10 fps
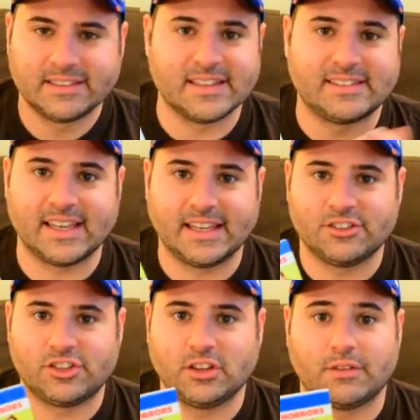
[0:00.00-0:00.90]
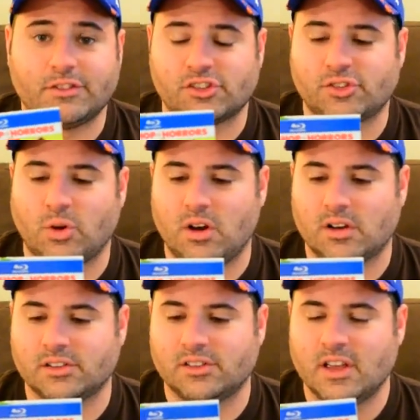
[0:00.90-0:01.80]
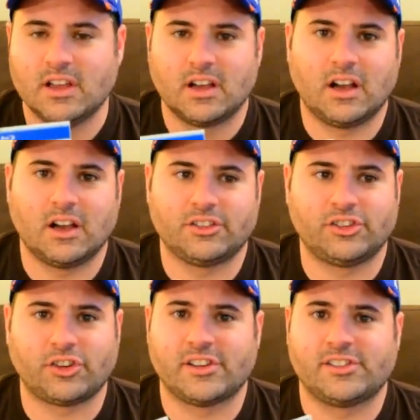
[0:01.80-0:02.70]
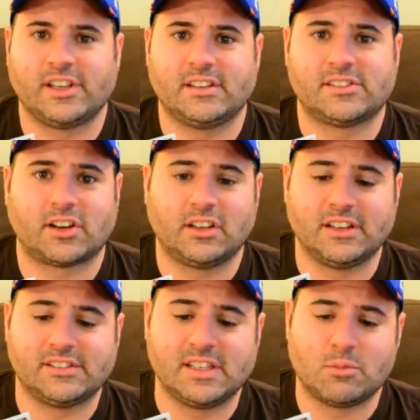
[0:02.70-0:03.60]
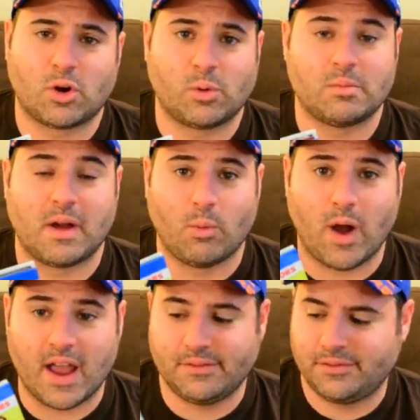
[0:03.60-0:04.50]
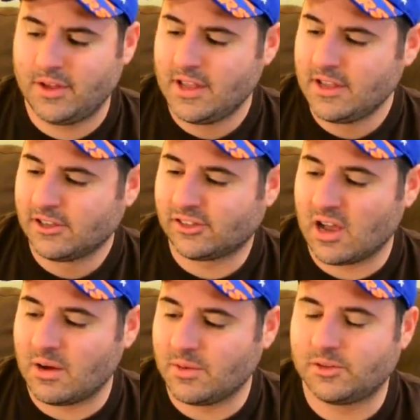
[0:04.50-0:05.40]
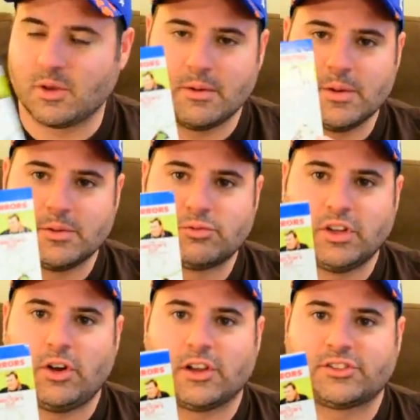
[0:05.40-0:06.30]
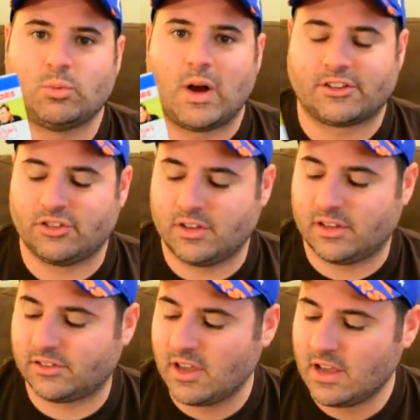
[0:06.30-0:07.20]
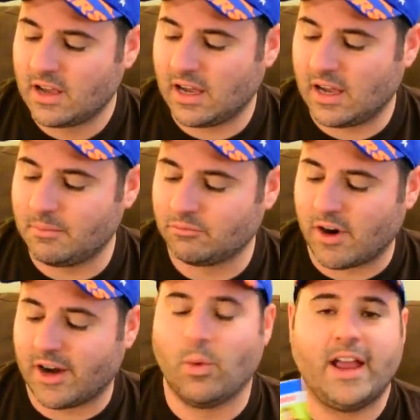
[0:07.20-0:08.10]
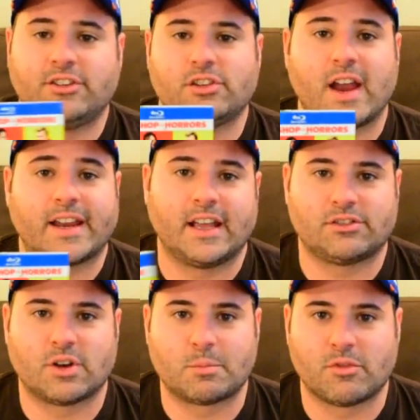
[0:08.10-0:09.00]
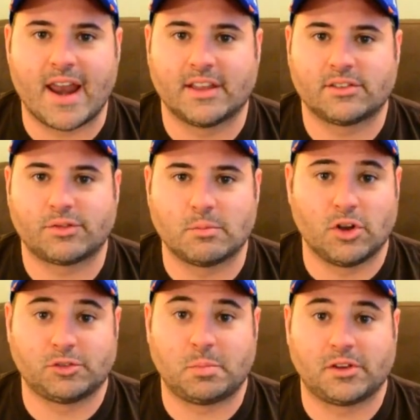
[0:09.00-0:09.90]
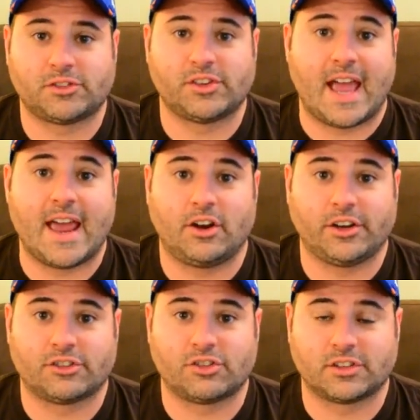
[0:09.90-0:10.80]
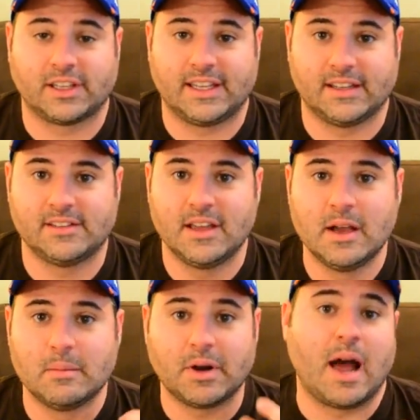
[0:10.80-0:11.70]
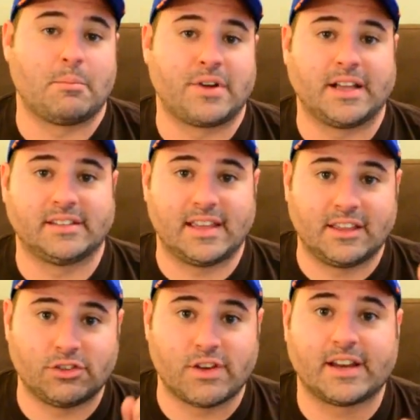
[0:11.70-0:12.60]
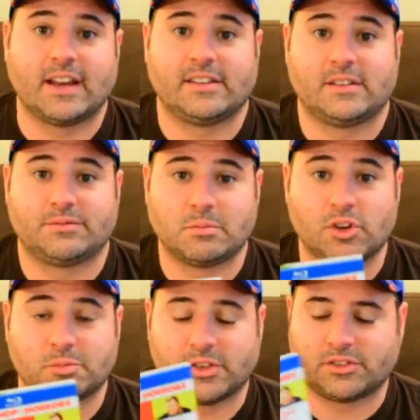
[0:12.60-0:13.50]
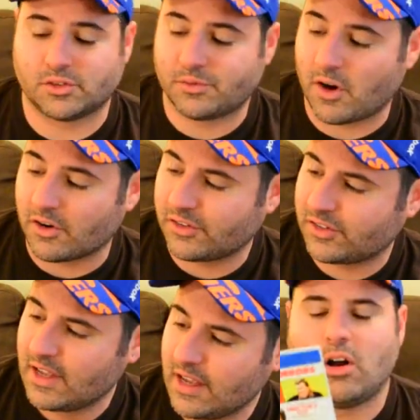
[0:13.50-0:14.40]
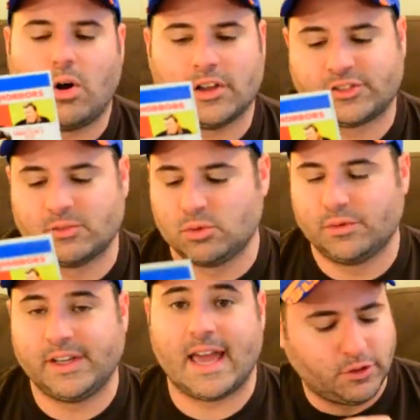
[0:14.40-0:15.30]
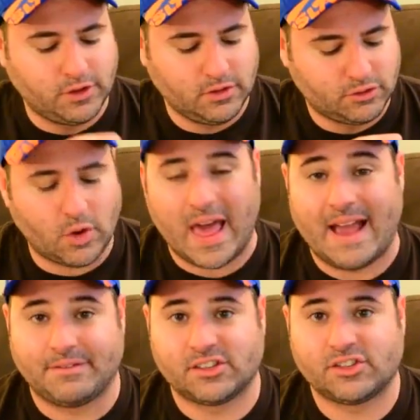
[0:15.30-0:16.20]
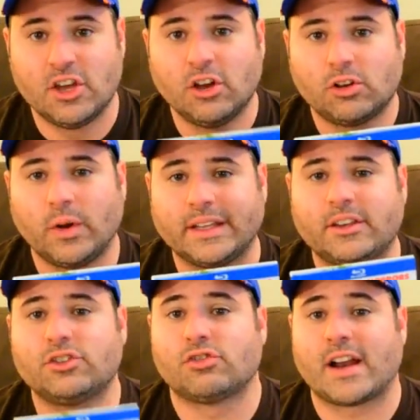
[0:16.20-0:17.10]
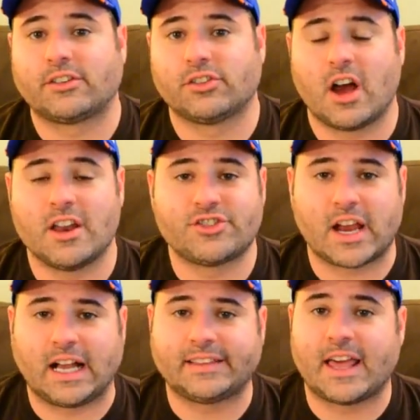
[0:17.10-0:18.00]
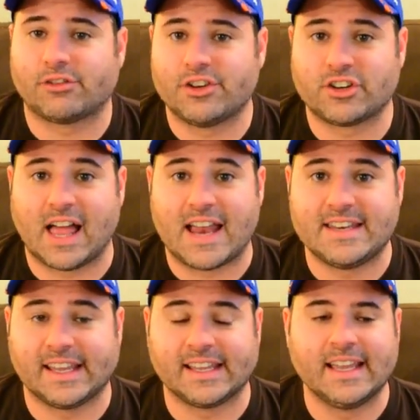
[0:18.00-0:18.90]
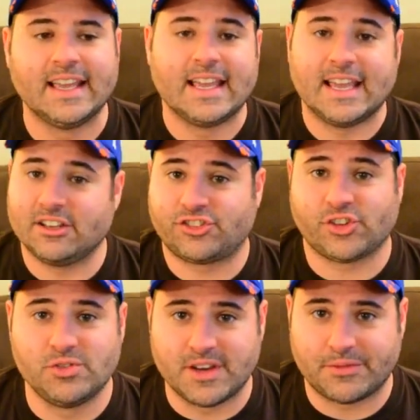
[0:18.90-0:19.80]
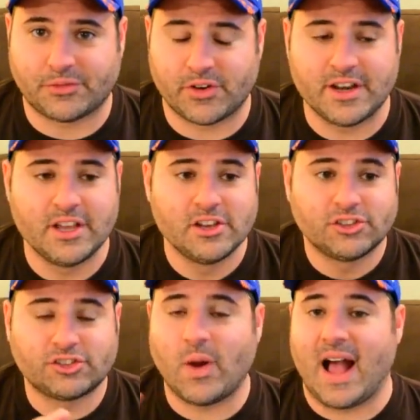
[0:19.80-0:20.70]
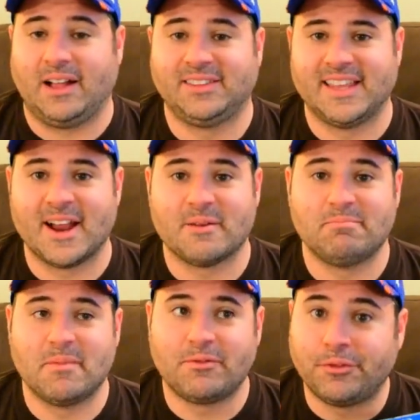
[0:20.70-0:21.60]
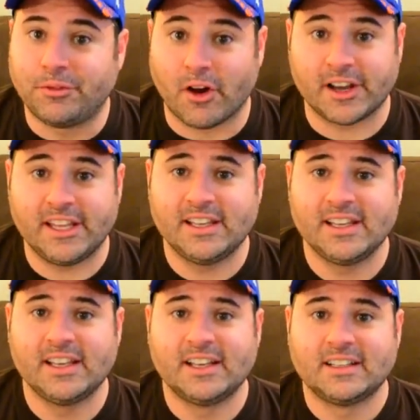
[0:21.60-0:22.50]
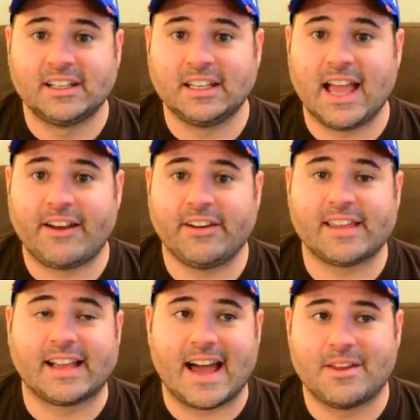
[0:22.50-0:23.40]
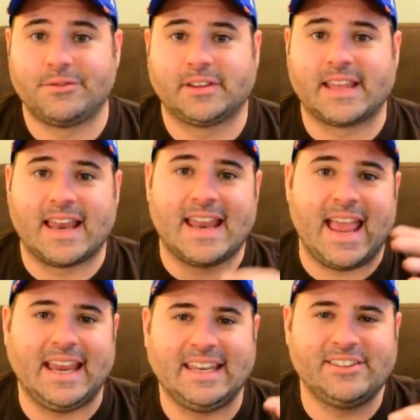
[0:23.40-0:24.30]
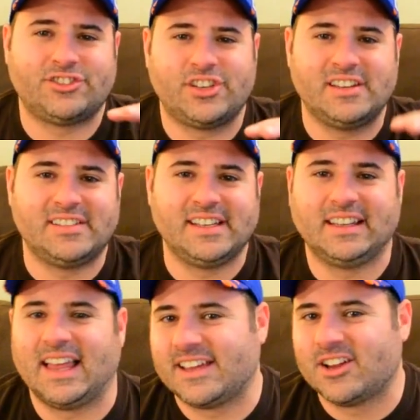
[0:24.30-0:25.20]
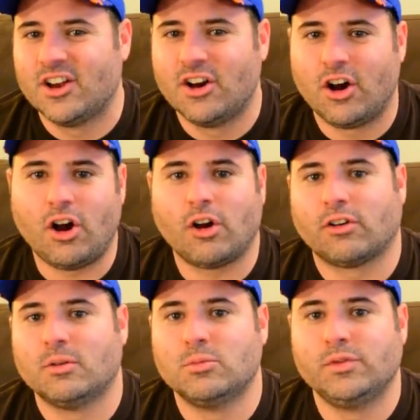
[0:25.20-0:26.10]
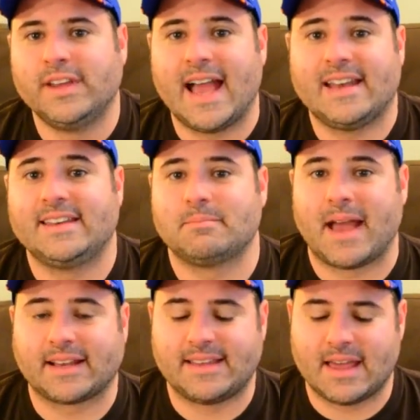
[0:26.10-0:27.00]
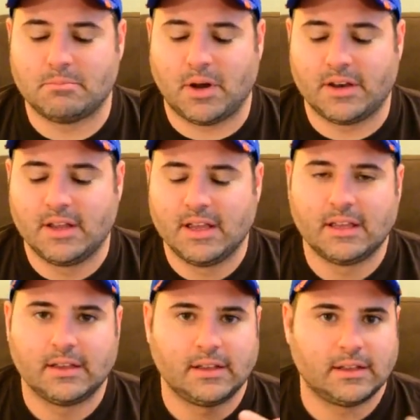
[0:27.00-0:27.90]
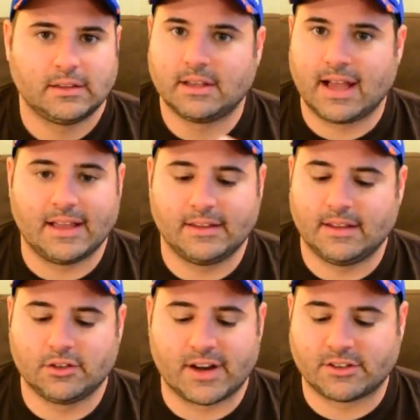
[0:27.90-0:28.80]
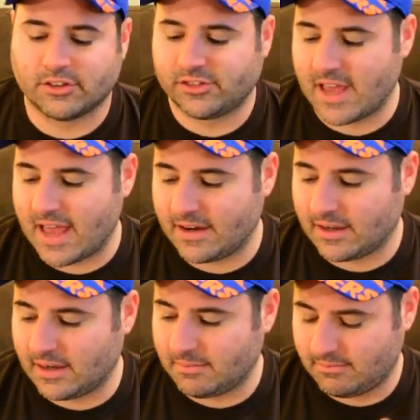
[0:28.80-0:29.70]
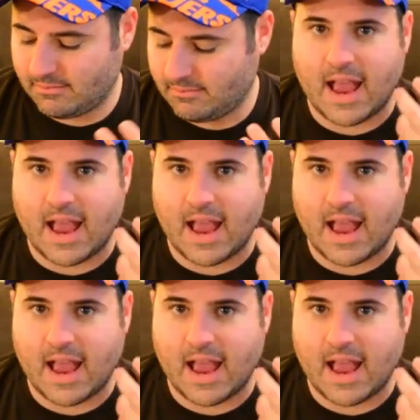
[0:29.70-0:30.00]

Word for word: The singing, she loved the songs. Uh, she started singing Suddenly Seymour with my wife. So it was it was really awesome watching this. Um, right away, she recognized Rick Moranis from Ghostbusters and Honey, I Shrunk the Kids. But I'm proud to say that she recognized them from Ghostbusters first. Awesome movie. If you don't have this, go get the director's cut and check out that original ending. It is so different, so out there, funny, hilarious and kind of fit that 80s cheesy like horror movie ending back then. But the guy, the director said um,